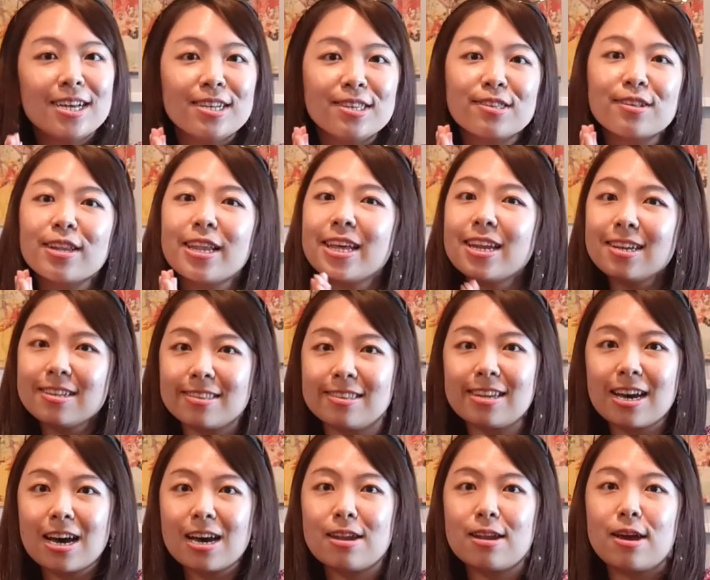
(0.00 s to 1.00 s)
So let us
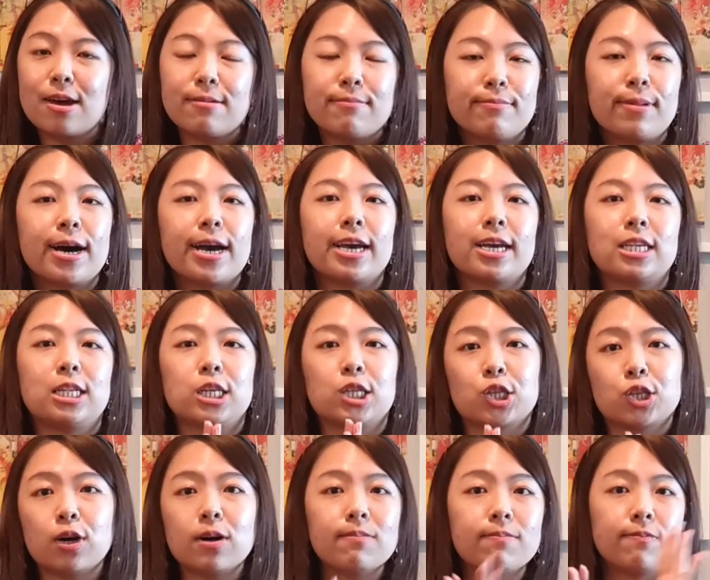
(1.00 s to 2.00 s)
start by the
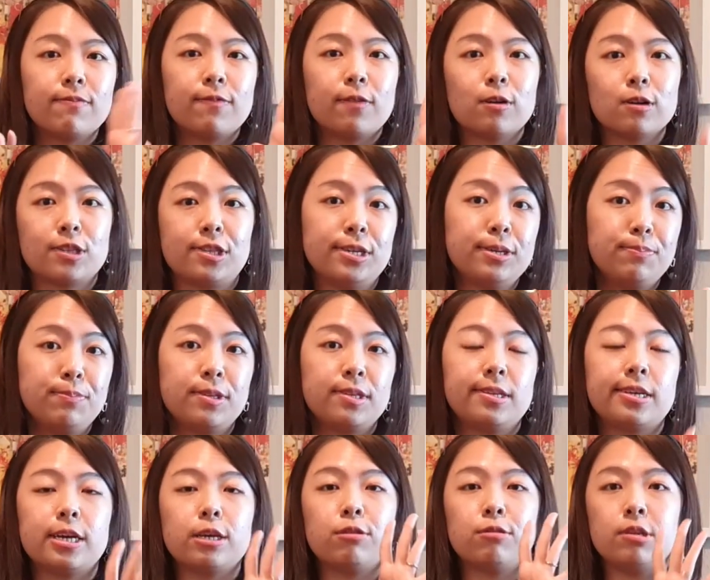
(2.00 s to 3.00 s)
top 4 tips
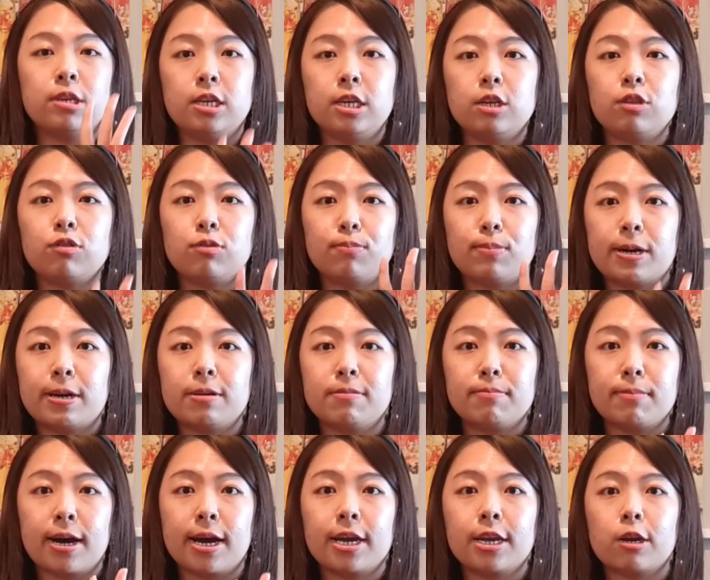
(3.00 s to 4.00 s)
that you need to bear in
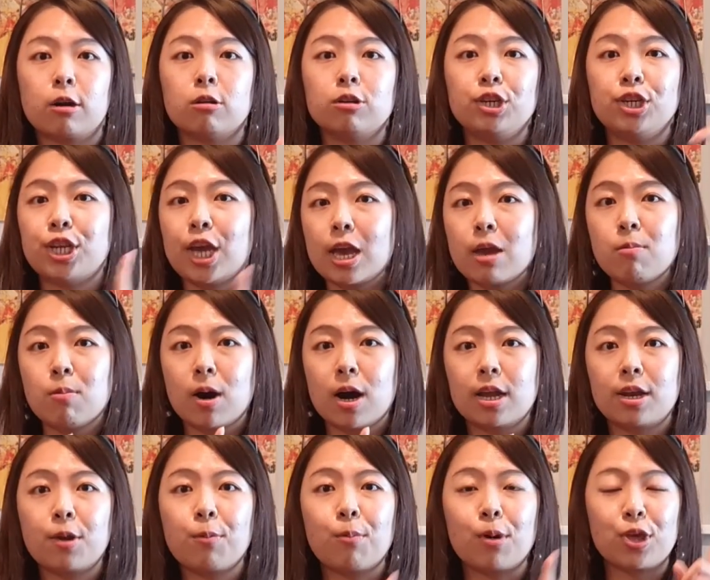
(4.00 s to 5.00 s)
mind on day
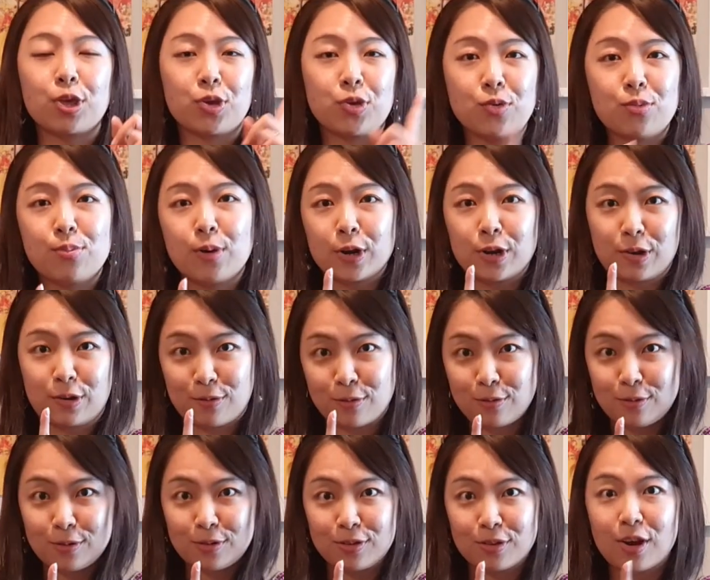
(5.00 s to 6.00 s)
1 when you board the
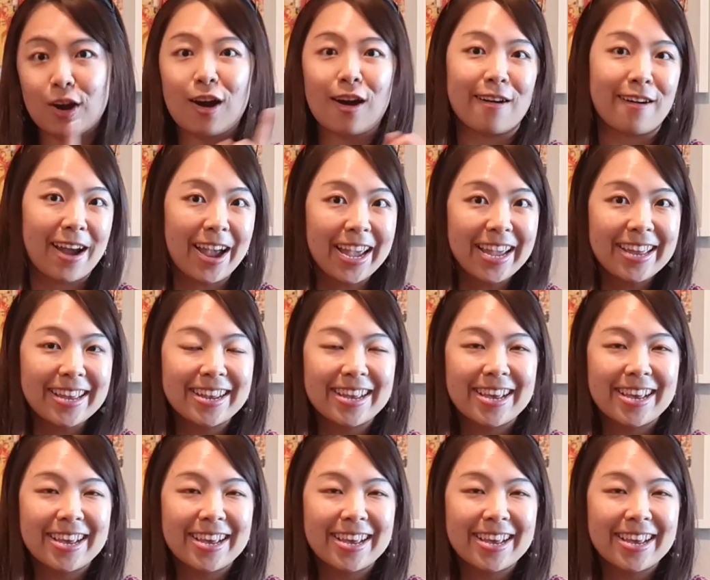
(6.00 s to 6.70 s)
cruise. Alright?